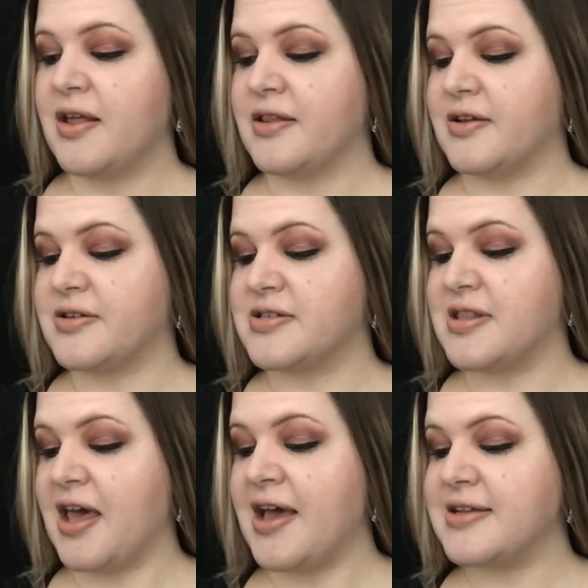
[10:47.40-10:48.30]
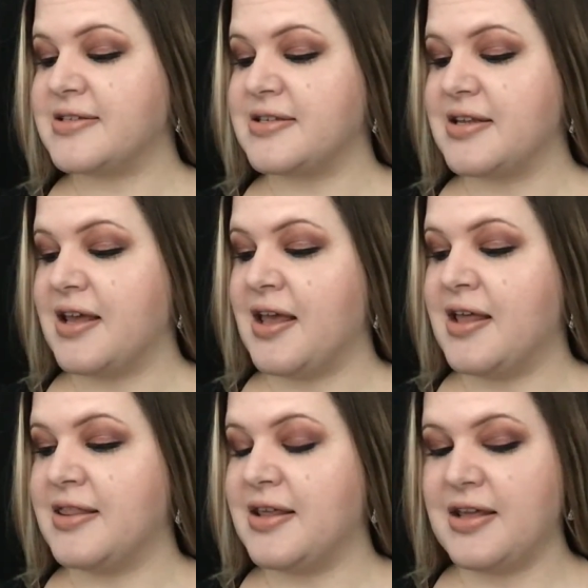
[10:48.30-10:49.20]
there's that.
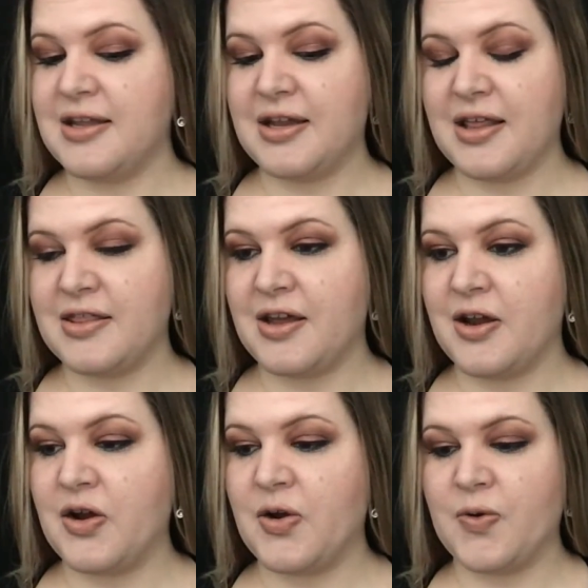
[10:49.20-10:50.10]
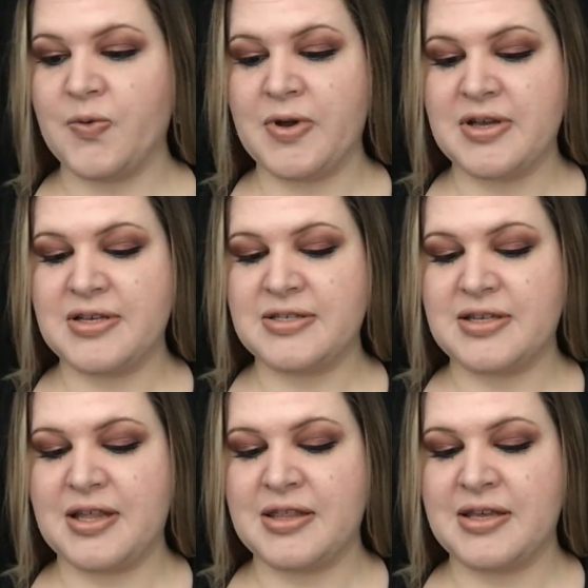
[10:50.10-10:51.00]
And then there
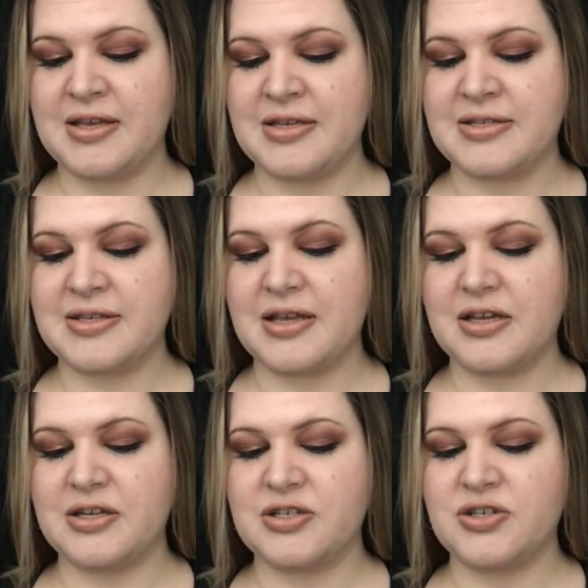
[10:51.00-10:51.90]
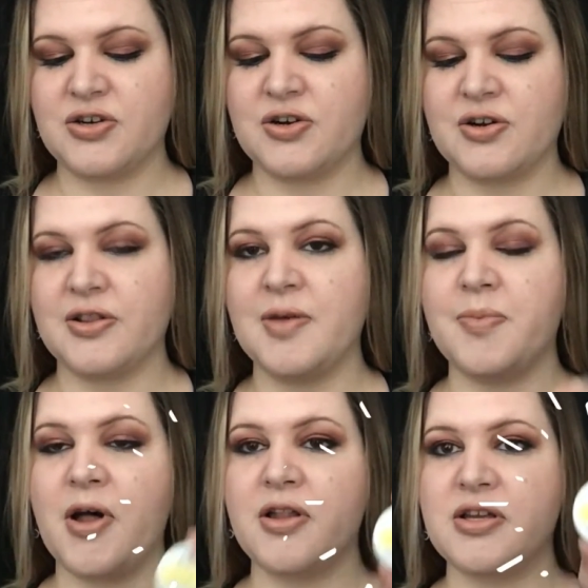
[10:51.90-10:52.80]
was this sugar lip
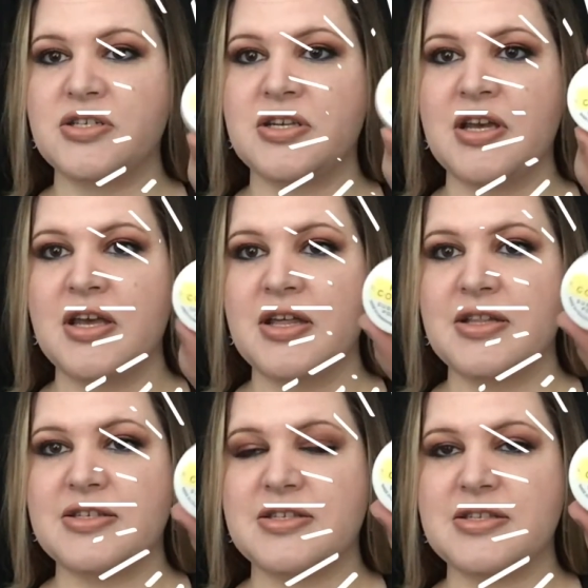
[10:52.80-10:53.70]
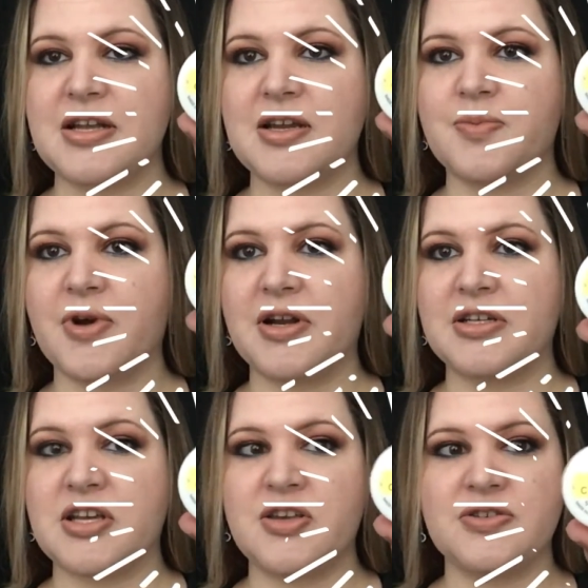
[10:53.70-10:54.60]
polish. This is not a
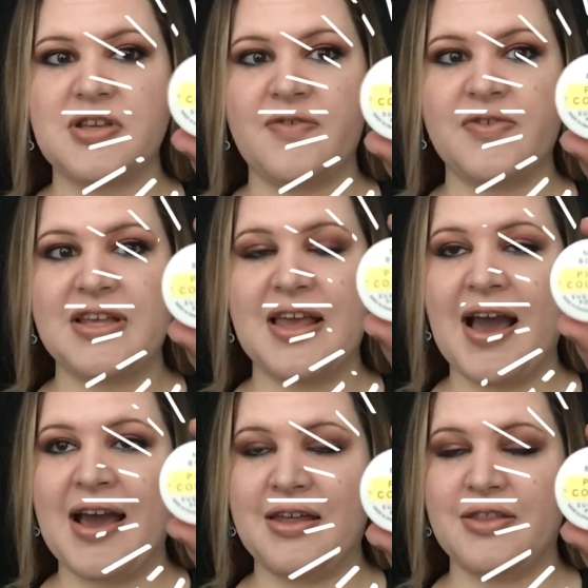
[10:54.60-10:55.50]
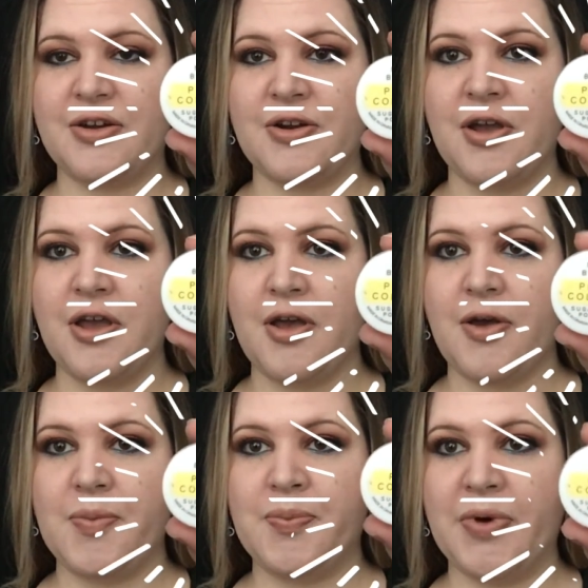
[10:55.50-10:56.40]
product I use heavily either,
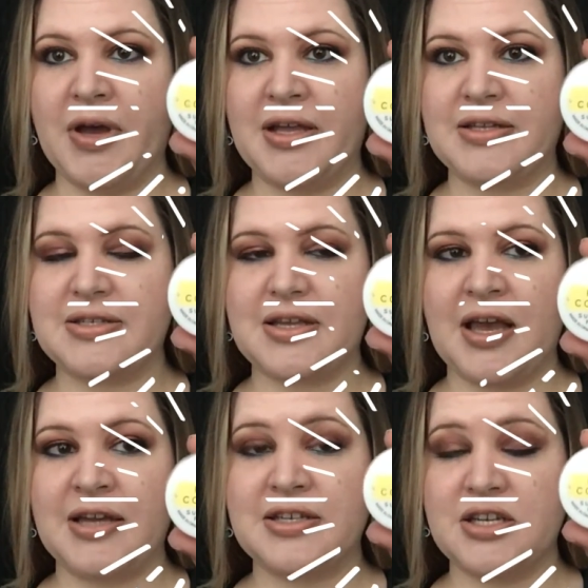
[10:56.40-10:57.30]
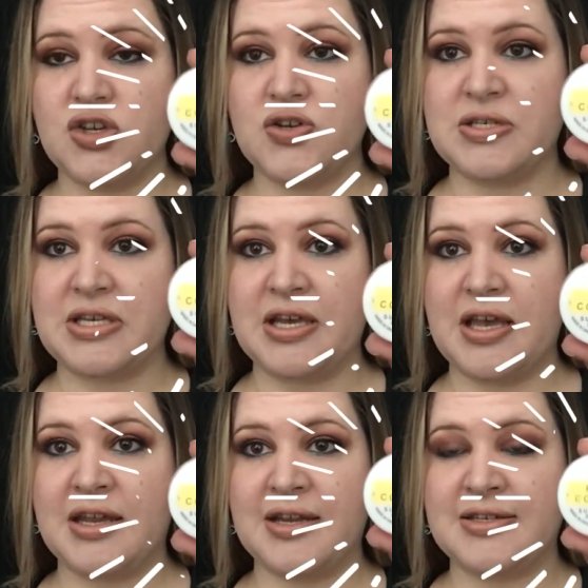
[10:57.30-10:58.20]
but I did use it
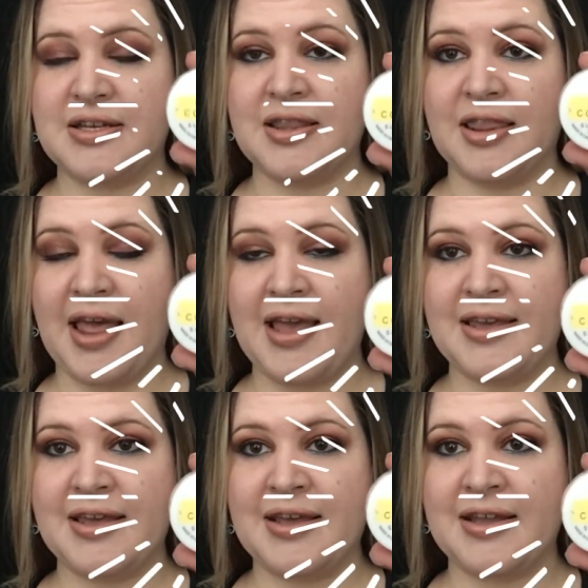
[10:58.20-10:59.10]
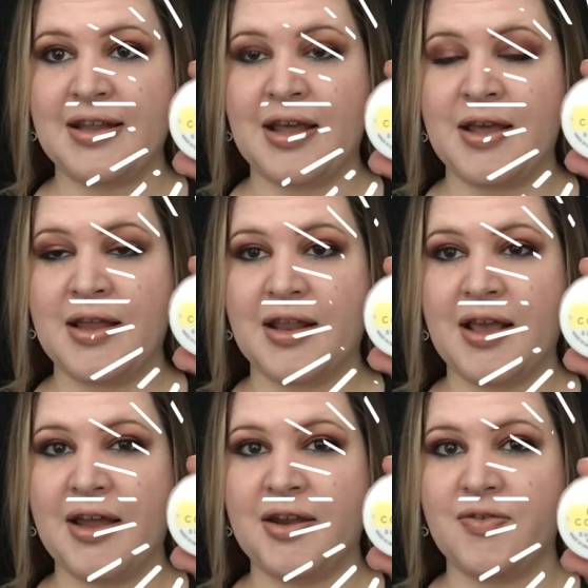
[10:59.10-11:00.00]
and I did like it. It
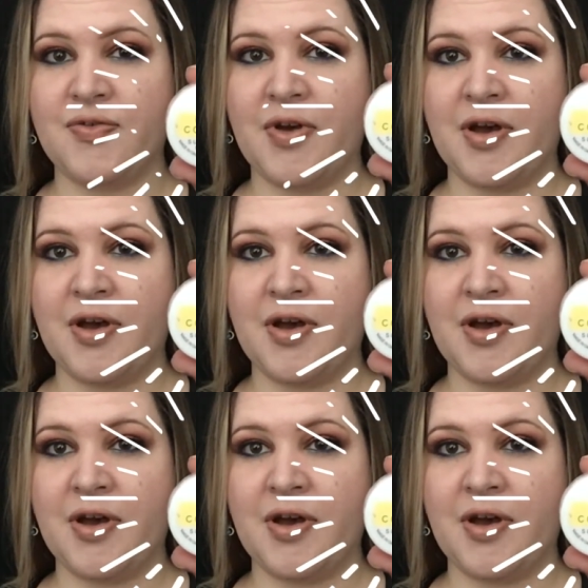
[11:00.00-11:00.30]
kind of